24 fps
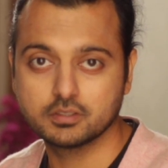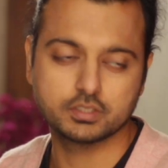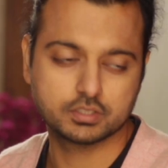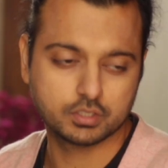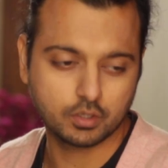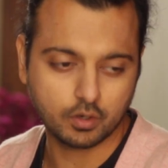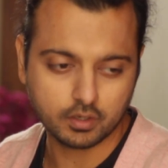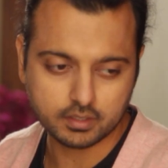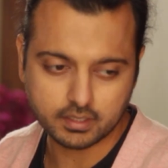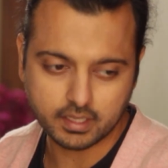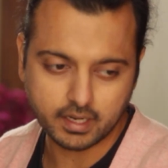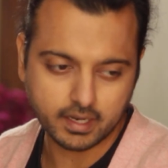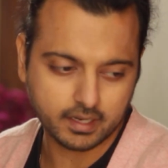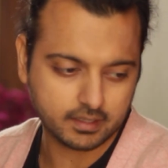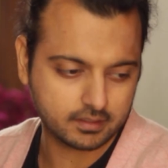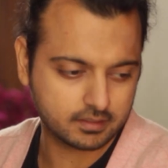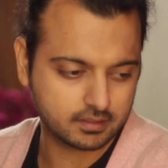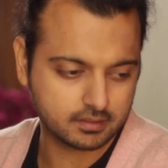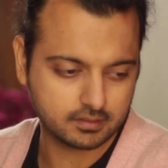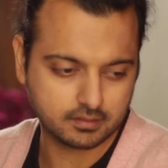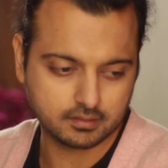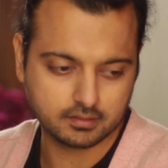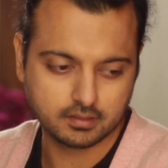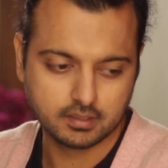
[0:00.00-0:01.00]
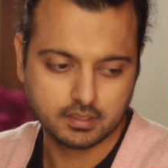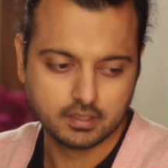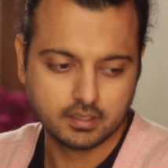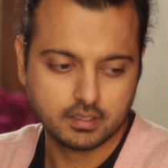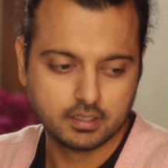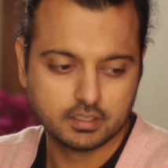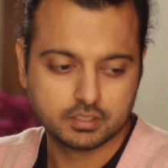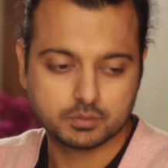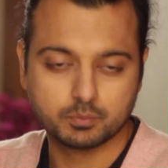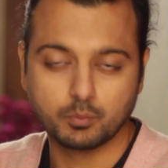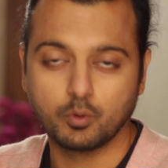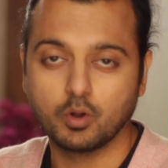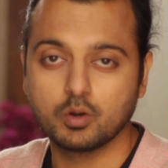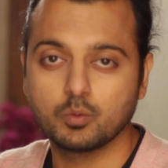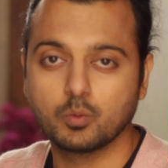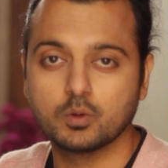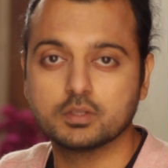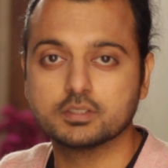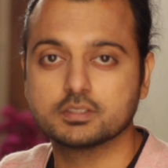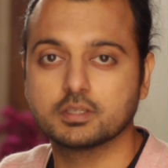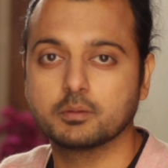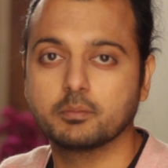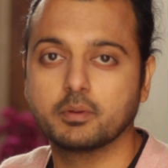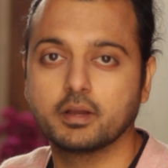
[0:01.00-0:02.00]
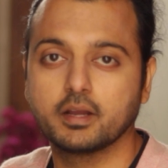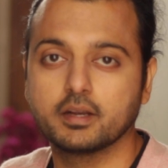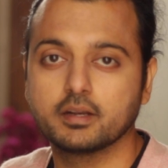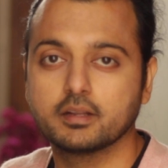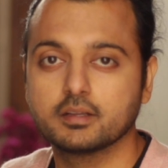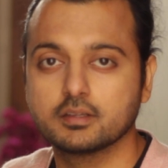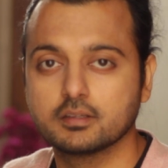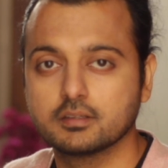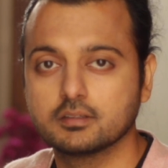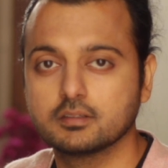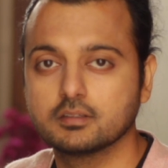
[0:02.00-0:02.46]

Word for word: It's not that the small ones are bad.